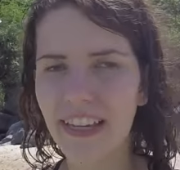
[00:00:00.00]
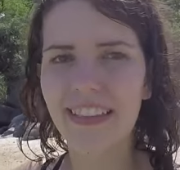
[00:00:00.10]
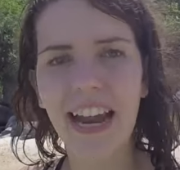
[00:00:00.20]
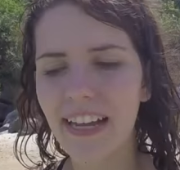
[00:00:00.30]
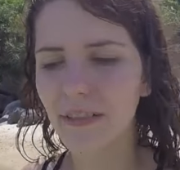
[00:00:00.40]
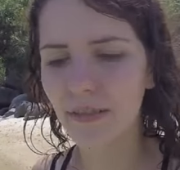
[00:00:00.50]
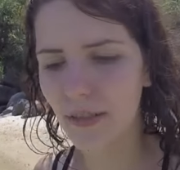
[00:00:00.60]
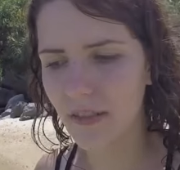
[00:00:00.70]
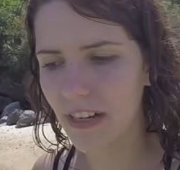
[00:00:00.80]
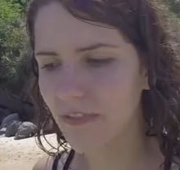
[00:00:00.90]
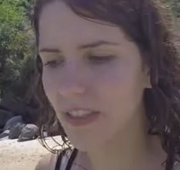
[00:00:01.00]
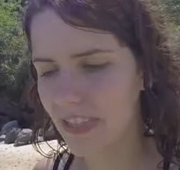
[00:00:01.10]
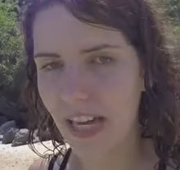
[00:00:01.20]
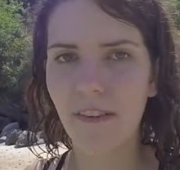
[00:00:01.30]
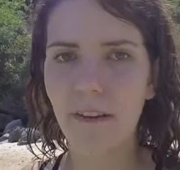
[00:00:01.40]
and trying to survive.
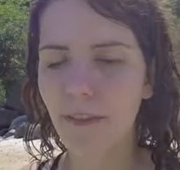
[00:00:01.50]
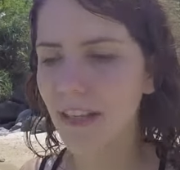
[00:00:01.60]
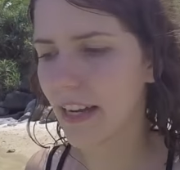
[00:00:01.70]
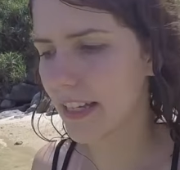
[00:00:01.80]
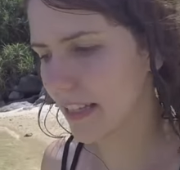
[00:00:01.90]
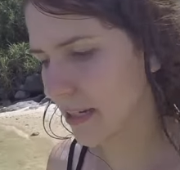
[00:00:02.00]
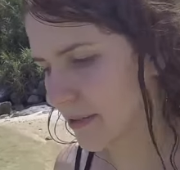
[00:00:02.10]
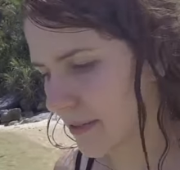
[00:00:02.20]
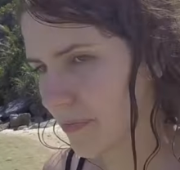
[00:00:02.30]
That's how I feel right now.